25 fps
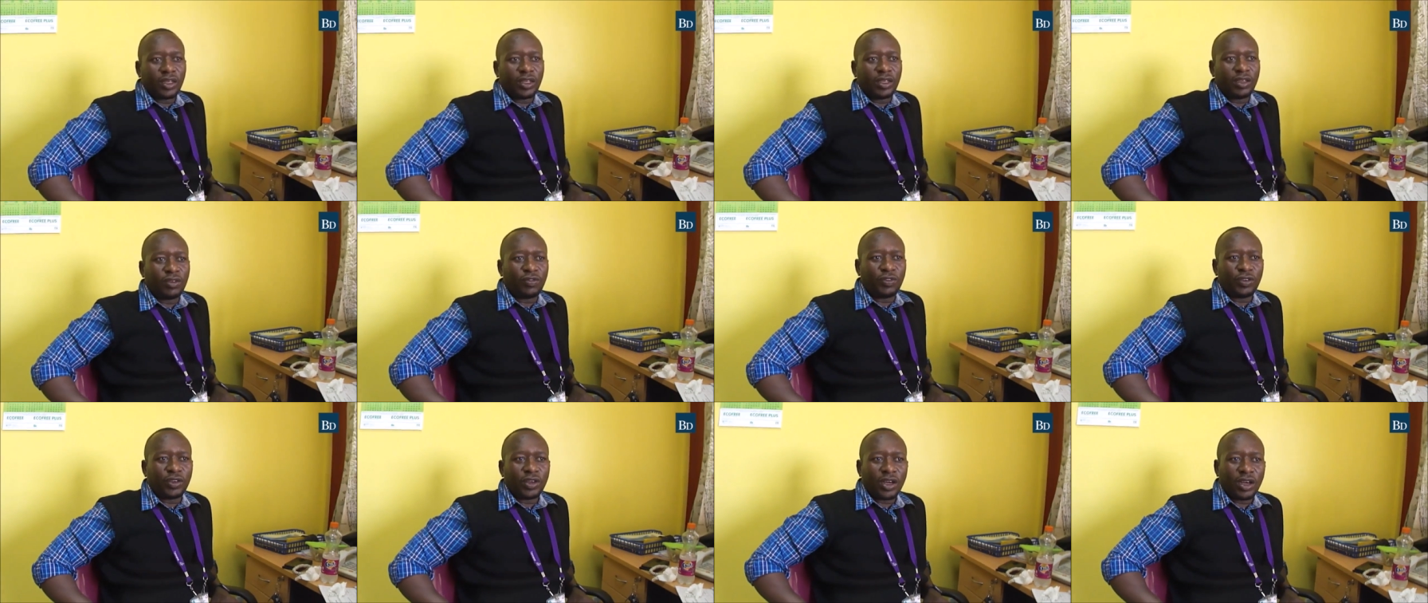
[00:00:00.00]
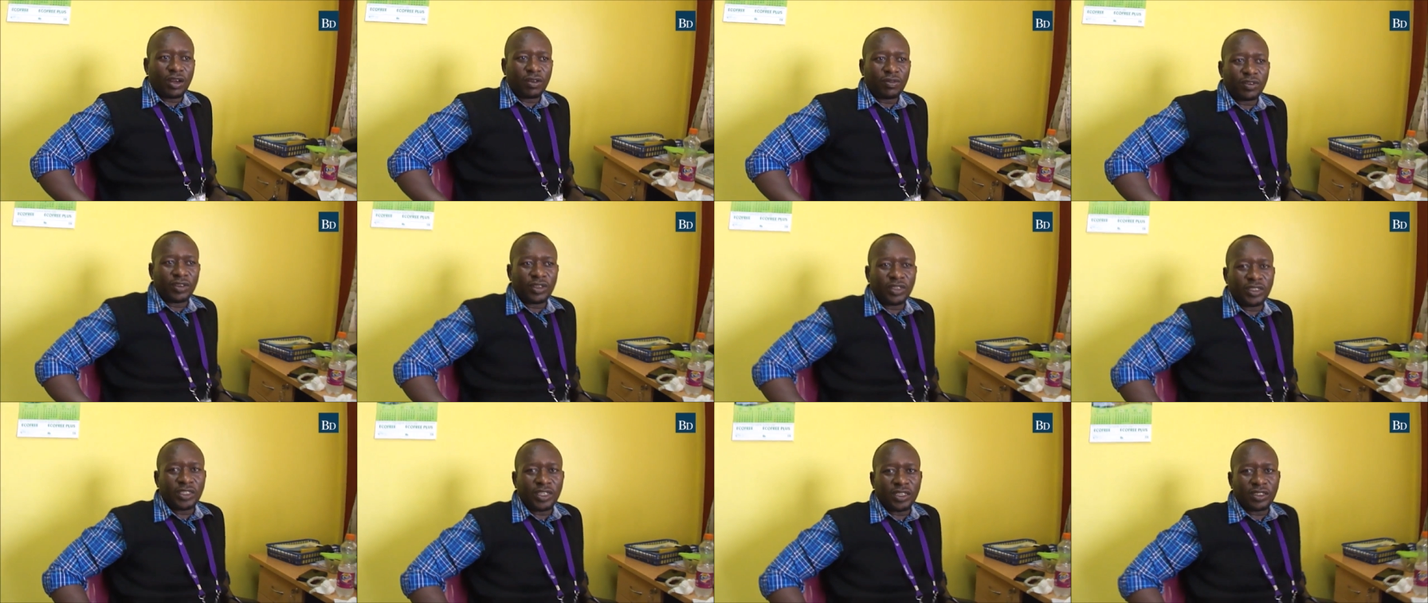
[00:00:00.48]
If you're
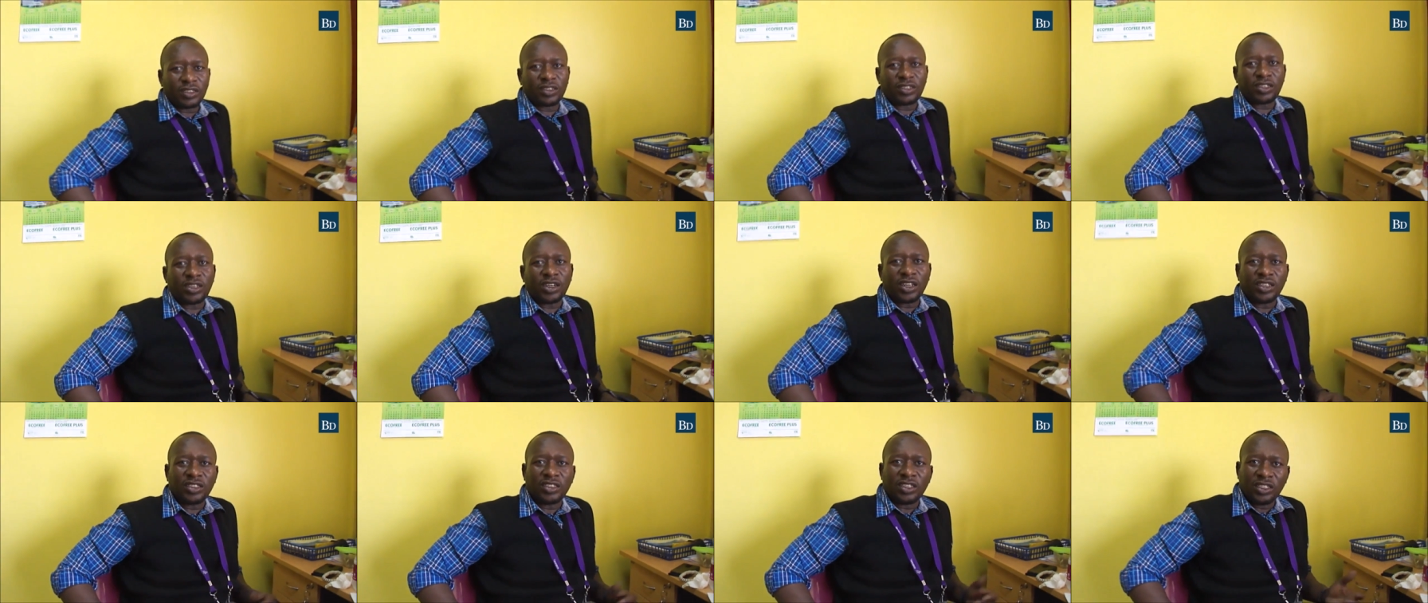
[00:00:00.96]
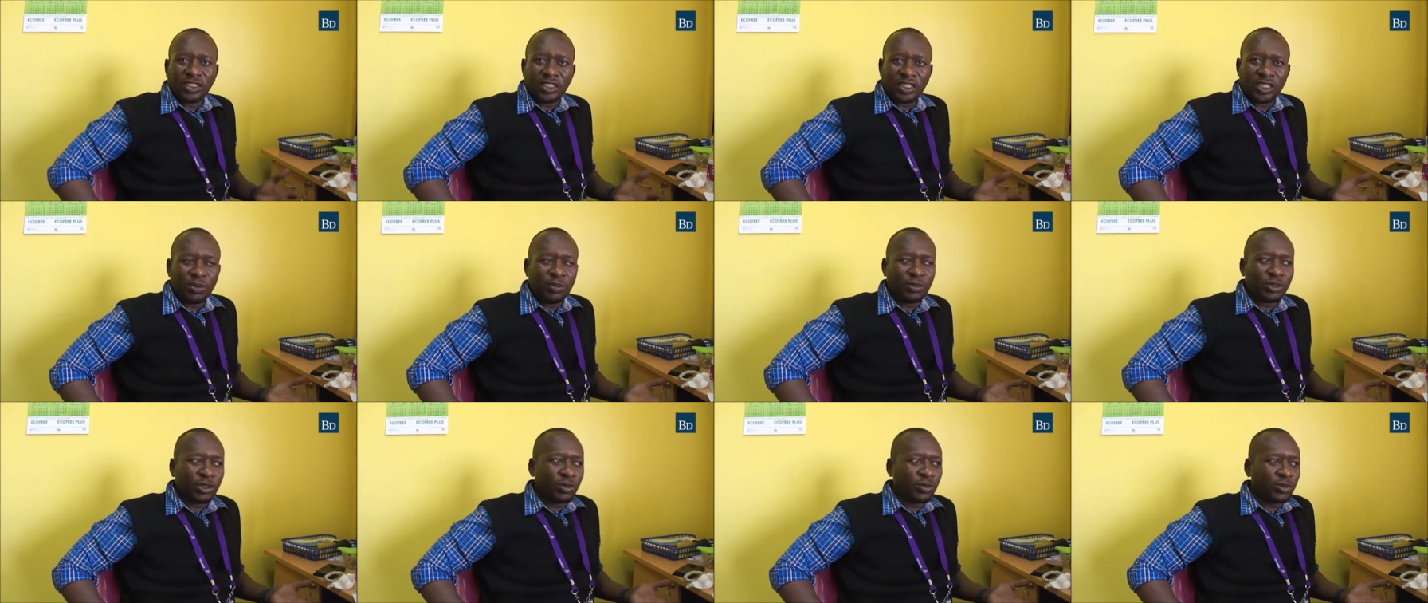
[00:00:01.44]
having just transient
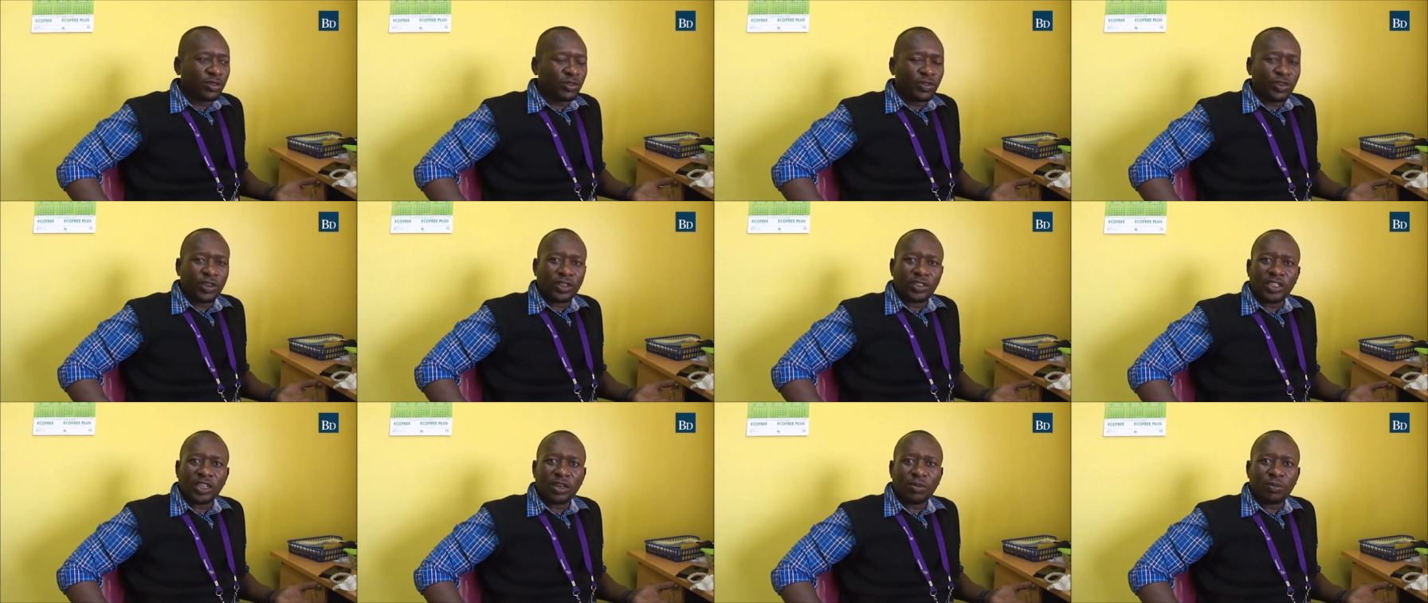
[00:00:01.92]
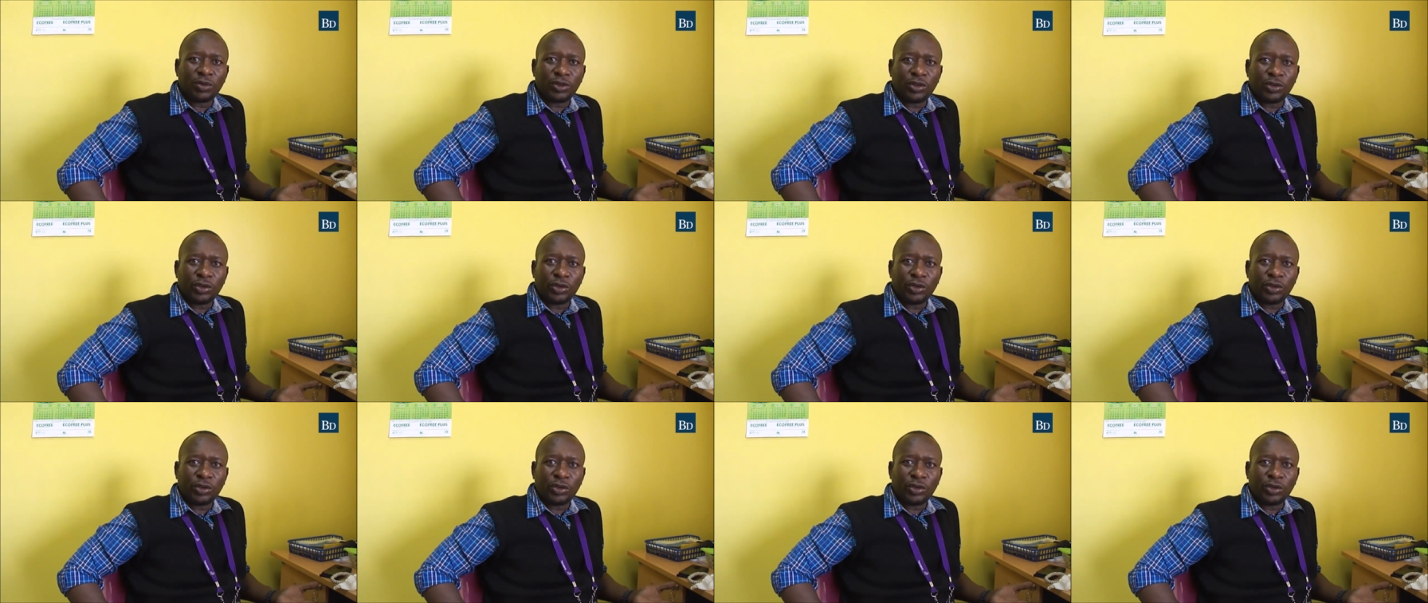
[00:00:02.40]
symptoms, for example,